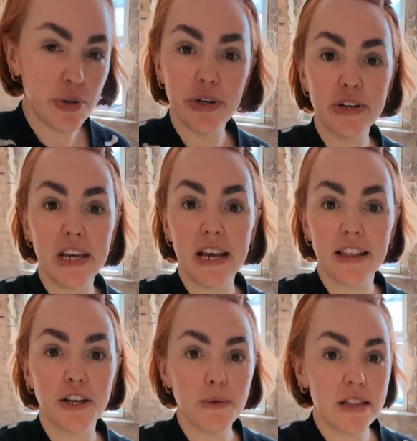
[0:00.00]
It's all in good
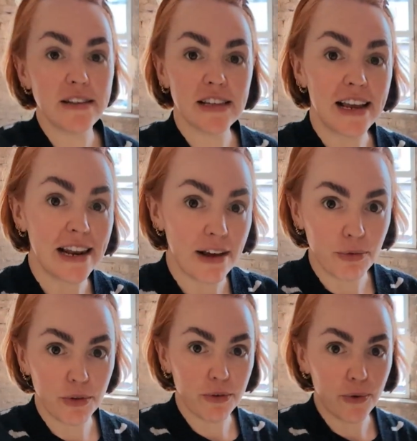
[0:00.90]
nick. They're doing this so they
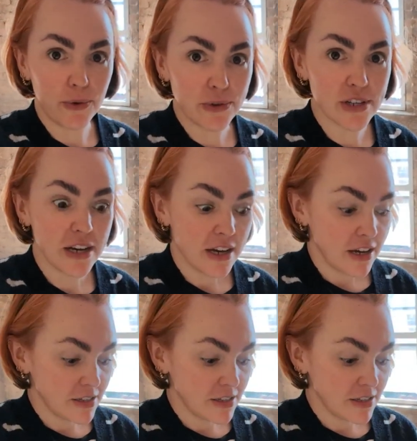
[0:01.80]
can level the floors.